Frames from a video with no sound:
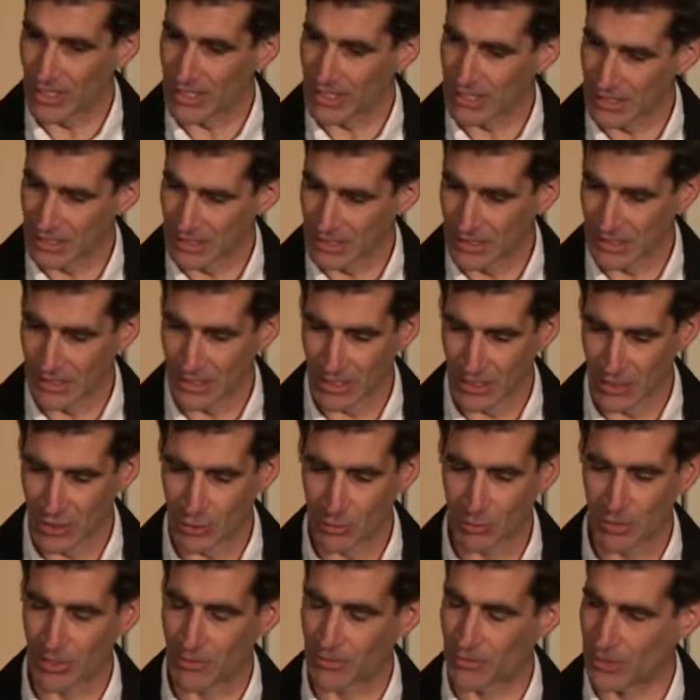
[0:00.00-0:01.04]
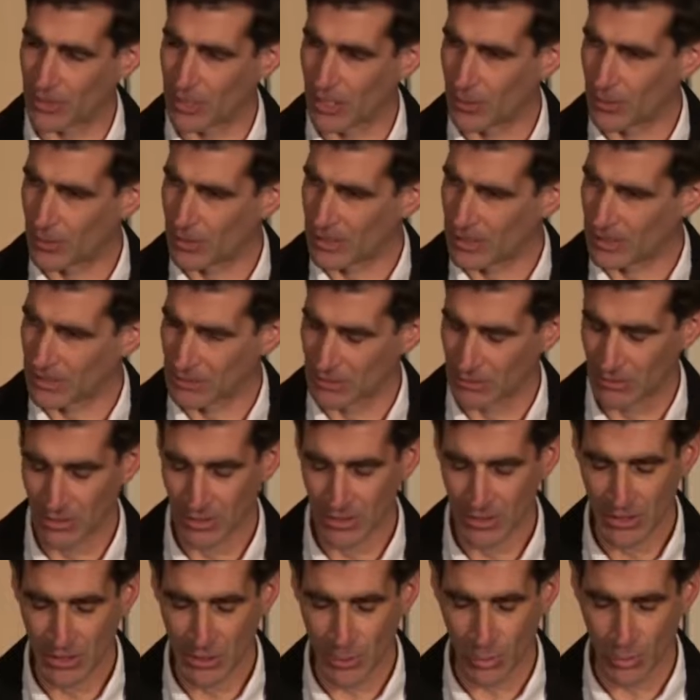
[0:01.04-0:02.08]
write clean code, but if you're going
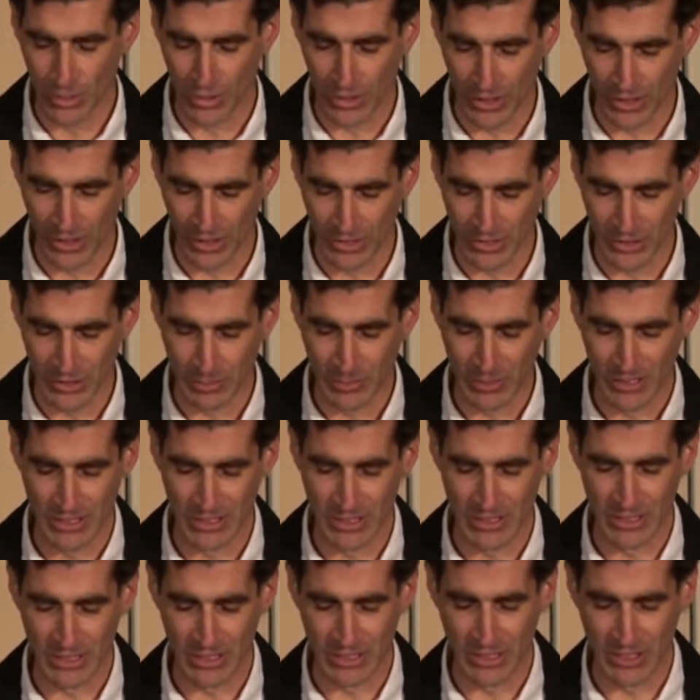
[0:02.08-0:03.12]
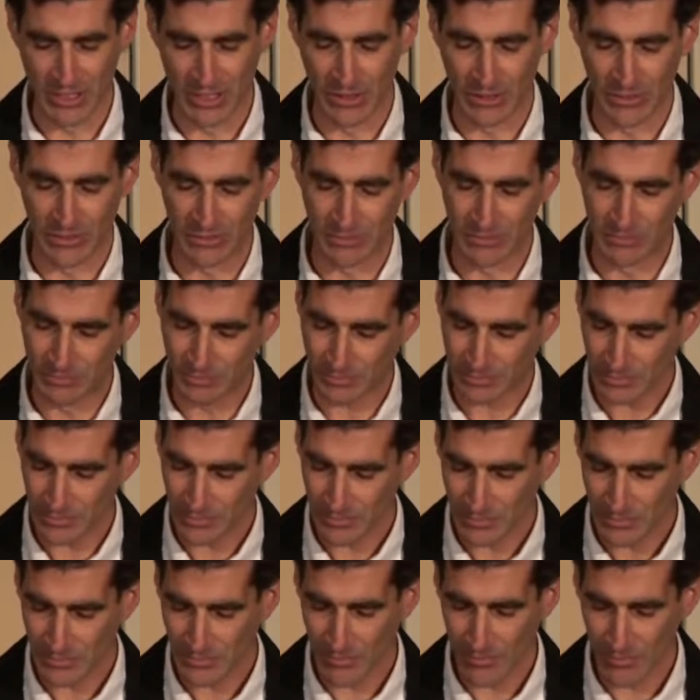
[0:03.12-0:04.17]
in, working on some existing code,
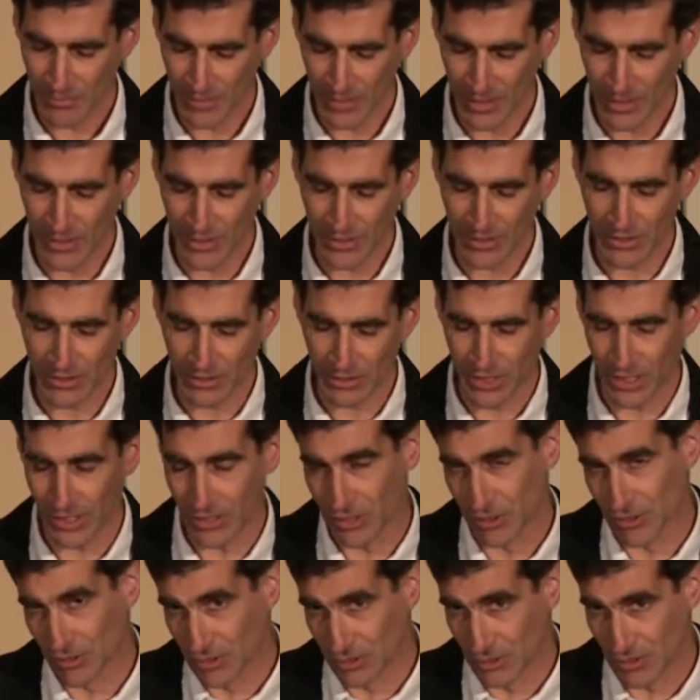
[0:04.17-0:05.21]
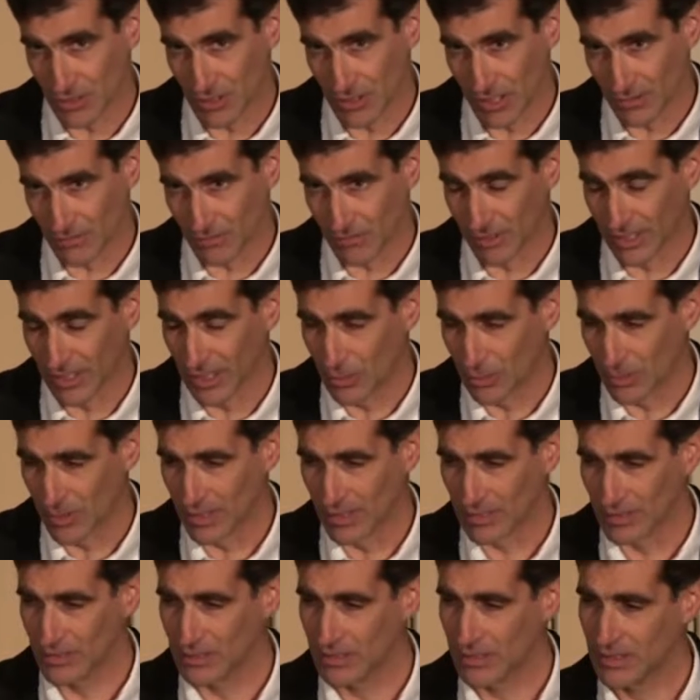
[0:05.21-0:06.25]
take your new stuff, write it
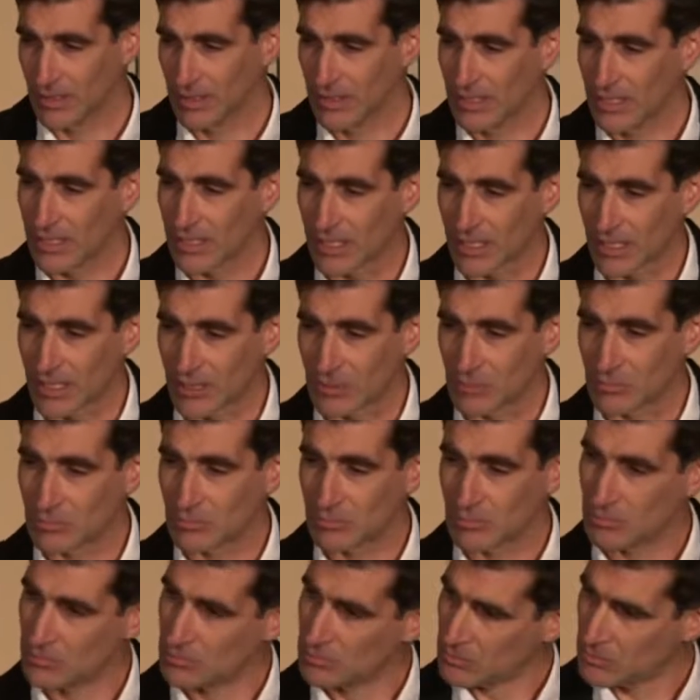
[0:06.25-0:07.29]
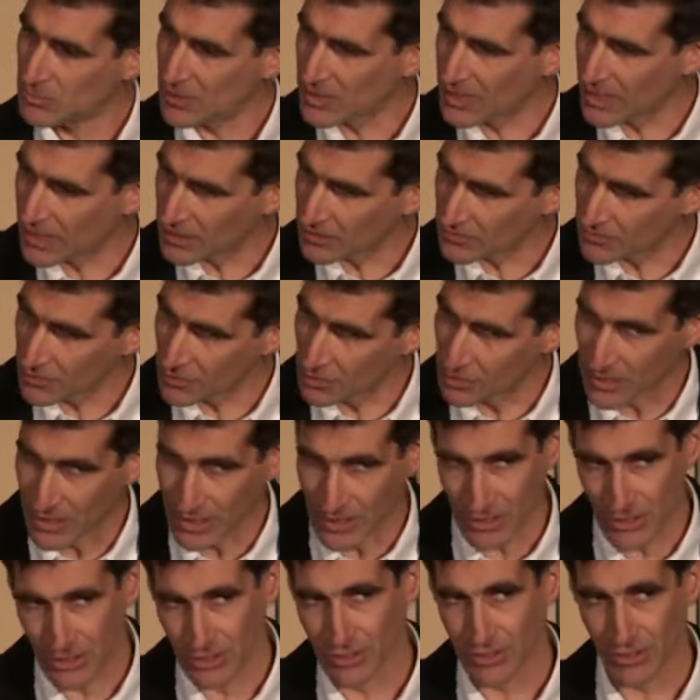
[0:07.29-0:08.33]
well. But take a few
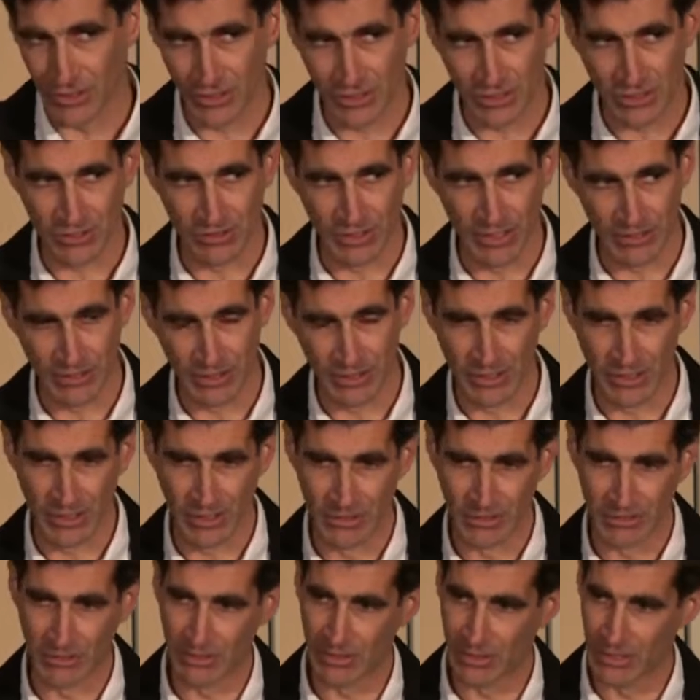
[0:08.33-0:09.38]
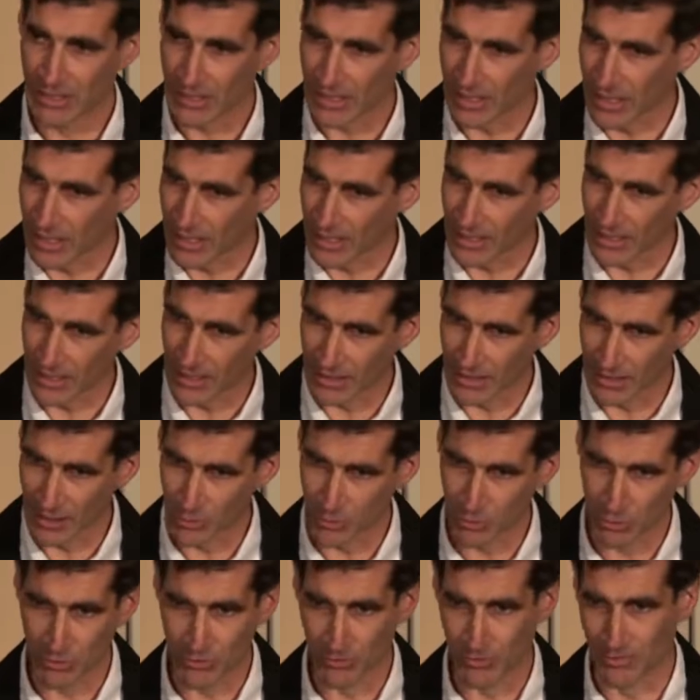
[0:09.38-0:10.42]
minutes and look at the surrounding code. Can I
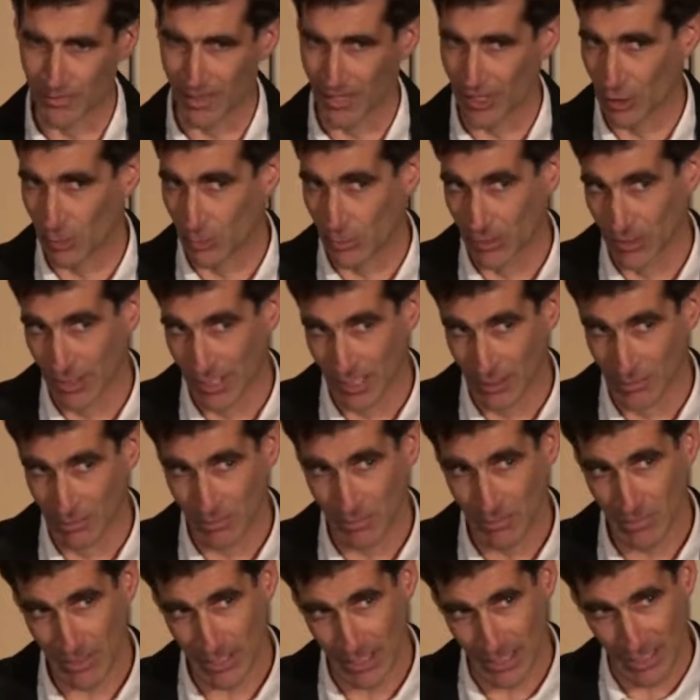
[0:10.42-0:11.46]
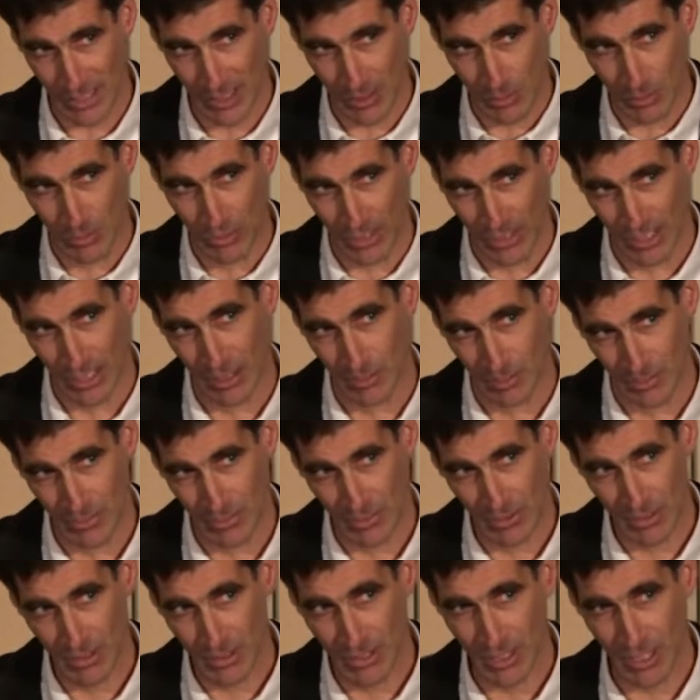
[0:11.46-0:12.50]
improve a variable name? Can I break up
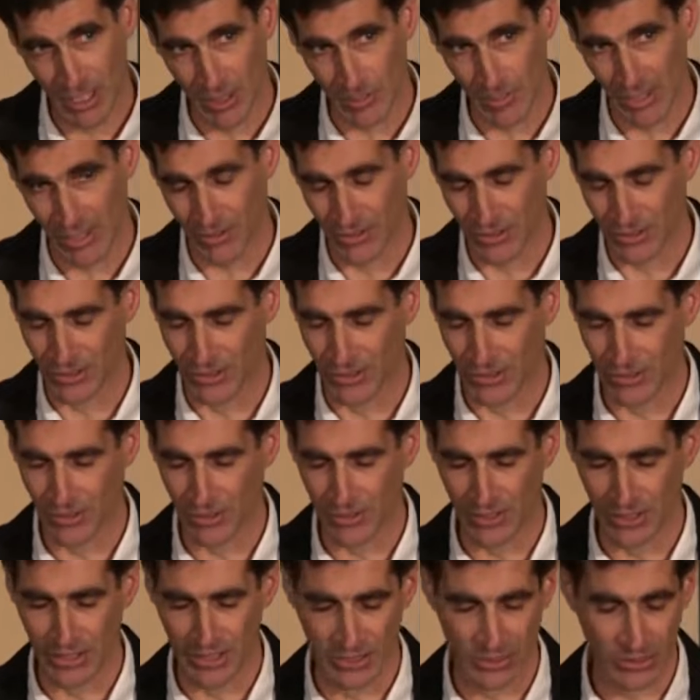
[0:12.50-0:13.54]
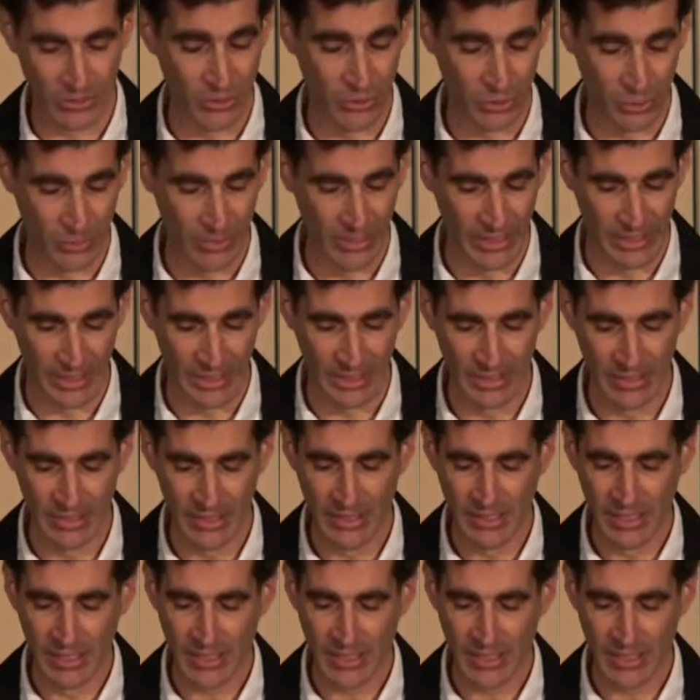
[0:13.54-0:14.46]
a method that's too big?